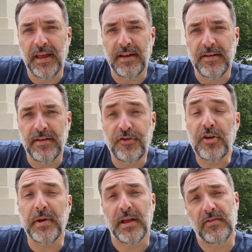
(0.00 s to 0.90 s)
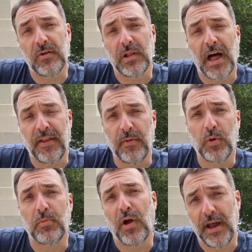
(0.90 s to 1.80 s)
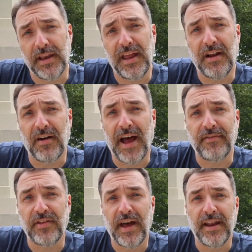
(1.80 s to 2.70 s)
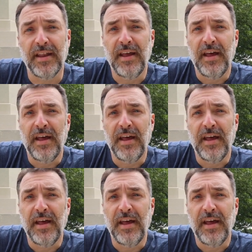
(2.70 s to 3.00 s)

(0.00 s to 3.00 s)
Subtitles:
in Germany, so a lot of them were brought here after that.